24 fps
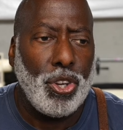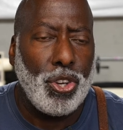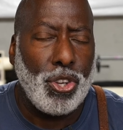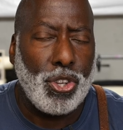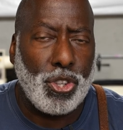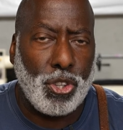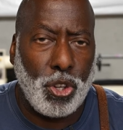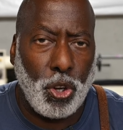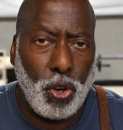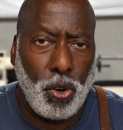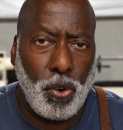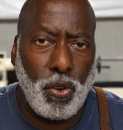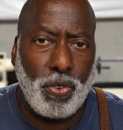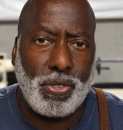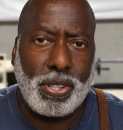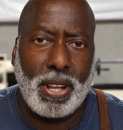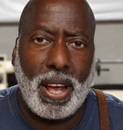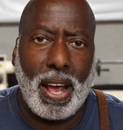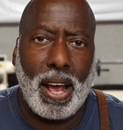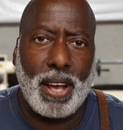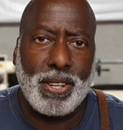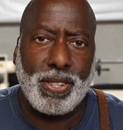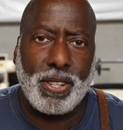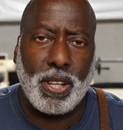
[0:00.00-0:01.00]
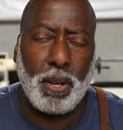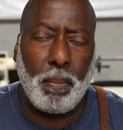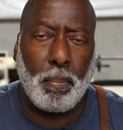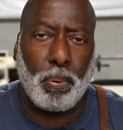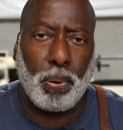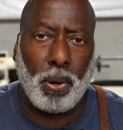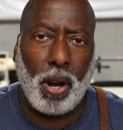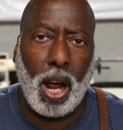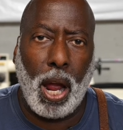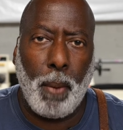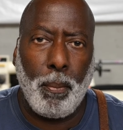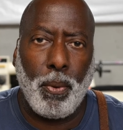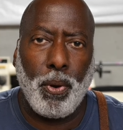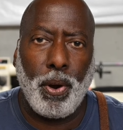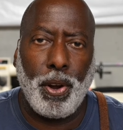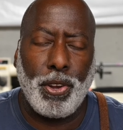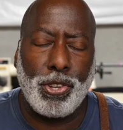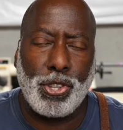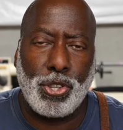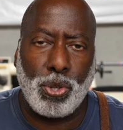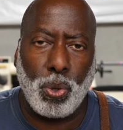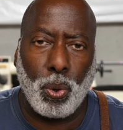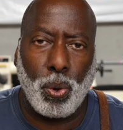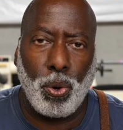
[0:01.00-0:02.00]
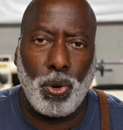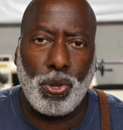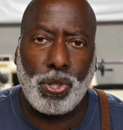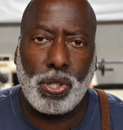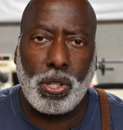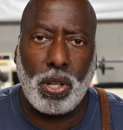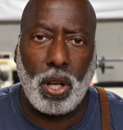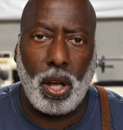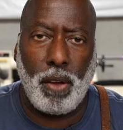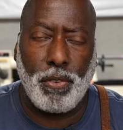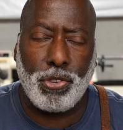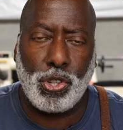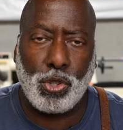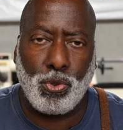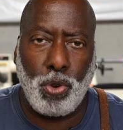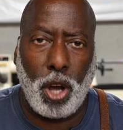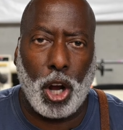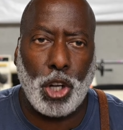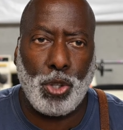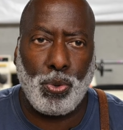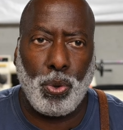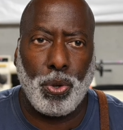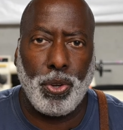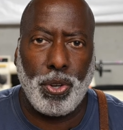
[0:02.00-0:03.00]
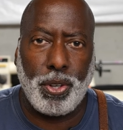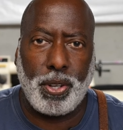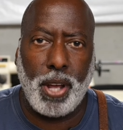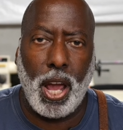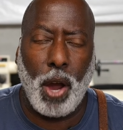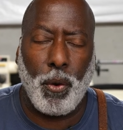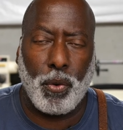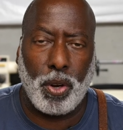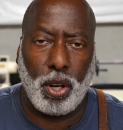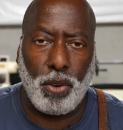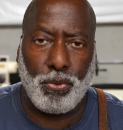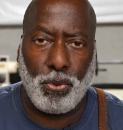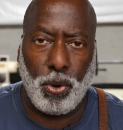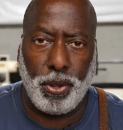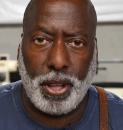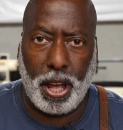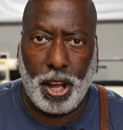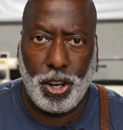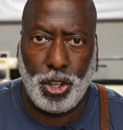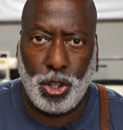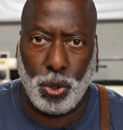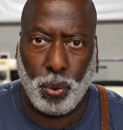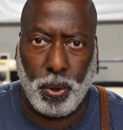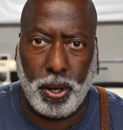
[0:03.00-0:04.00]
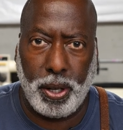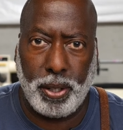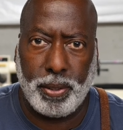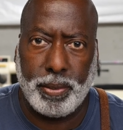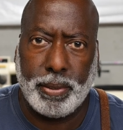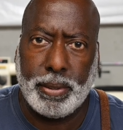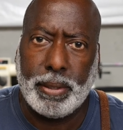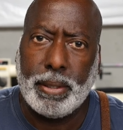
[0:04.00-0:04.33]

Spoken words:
serves as the primary source of structural integrity for that joint.